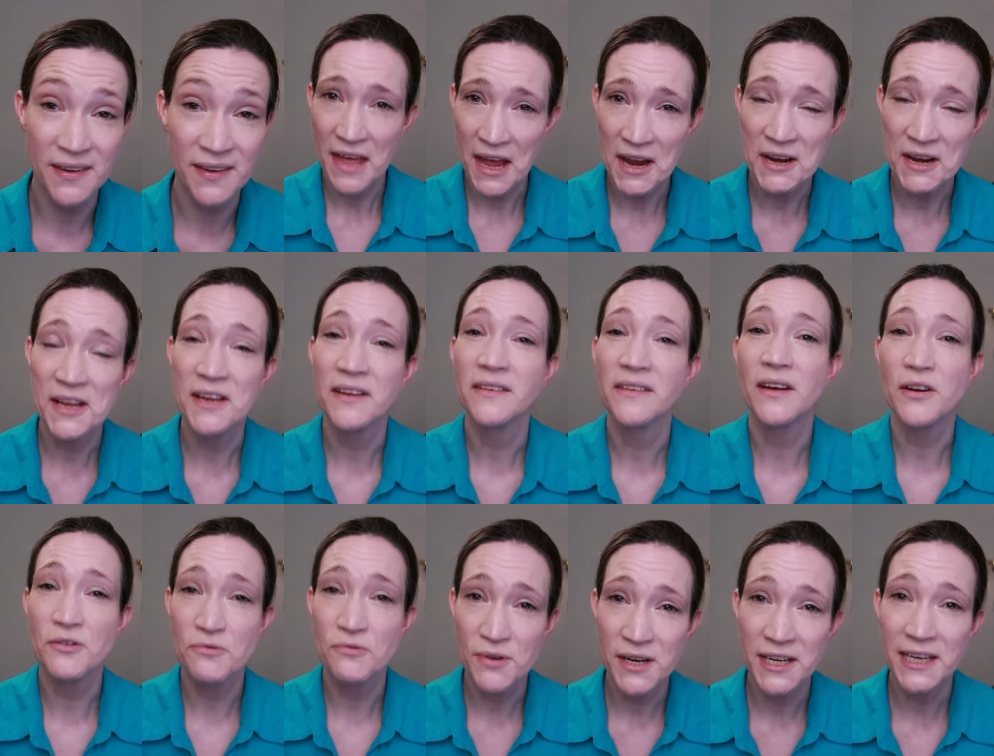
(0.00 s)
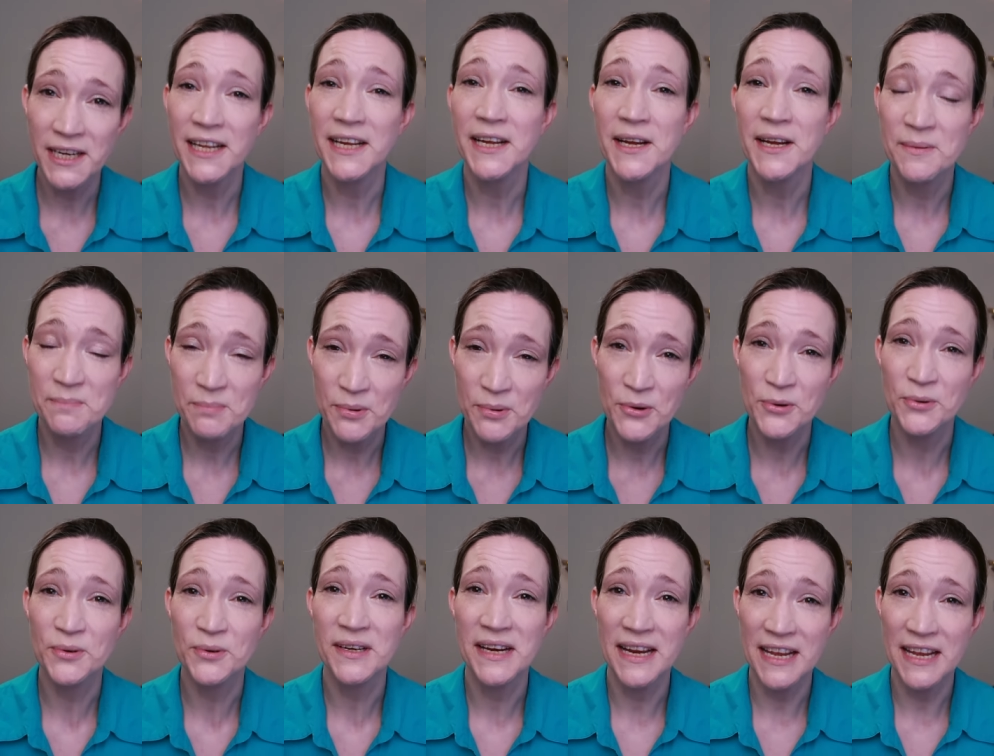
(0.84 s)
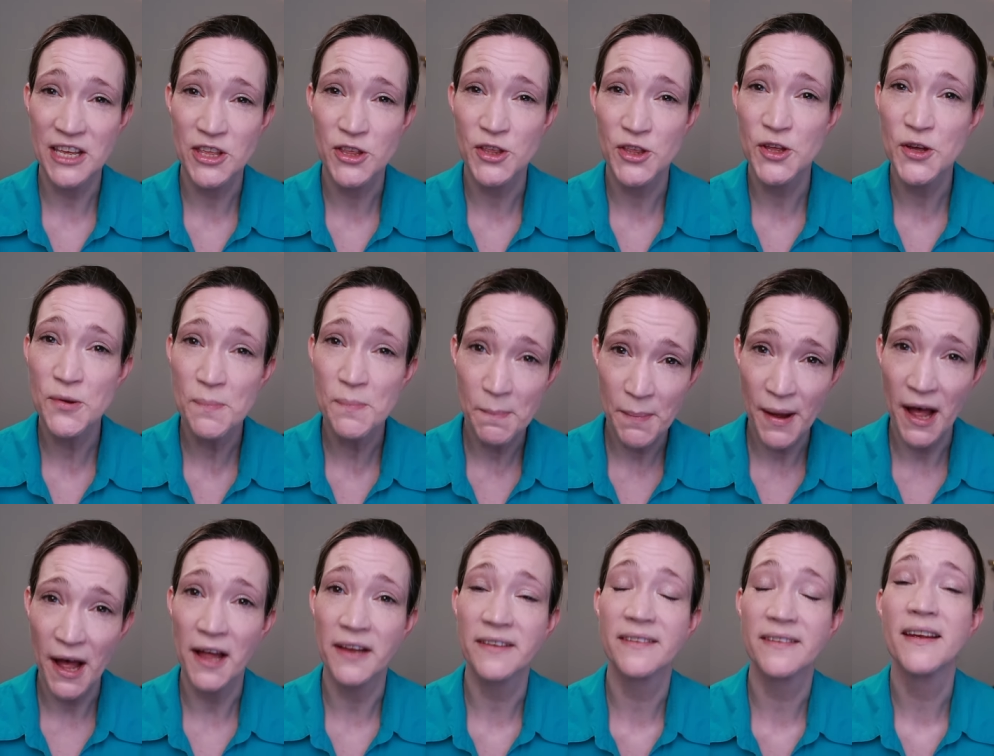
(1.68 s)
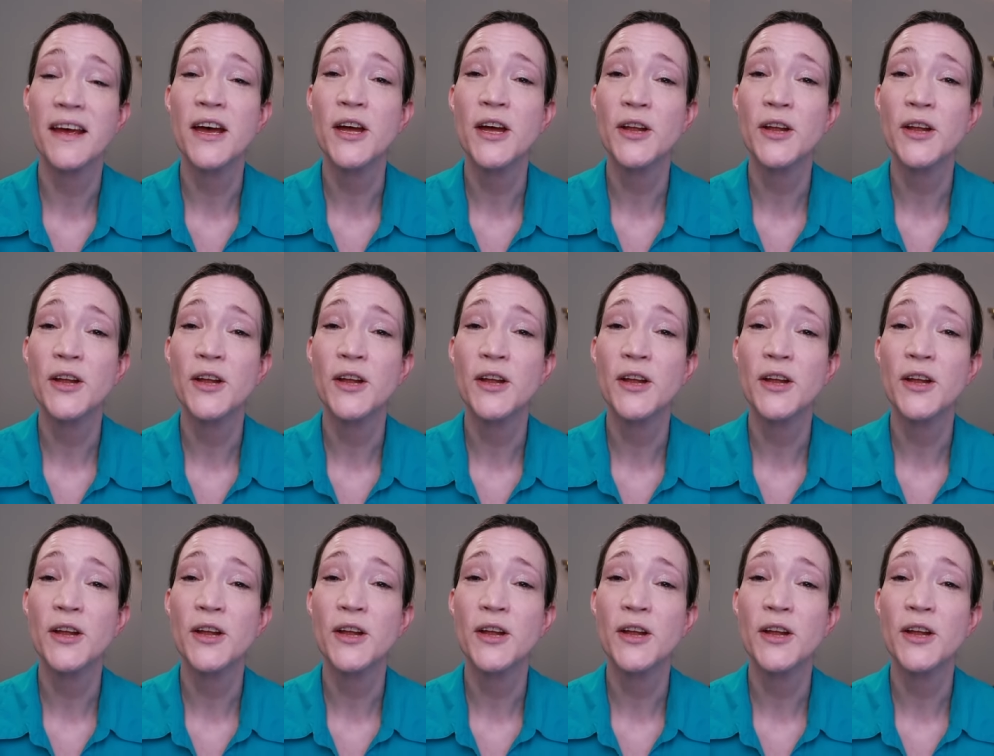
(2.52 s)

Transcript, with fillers: That is a really important issue, but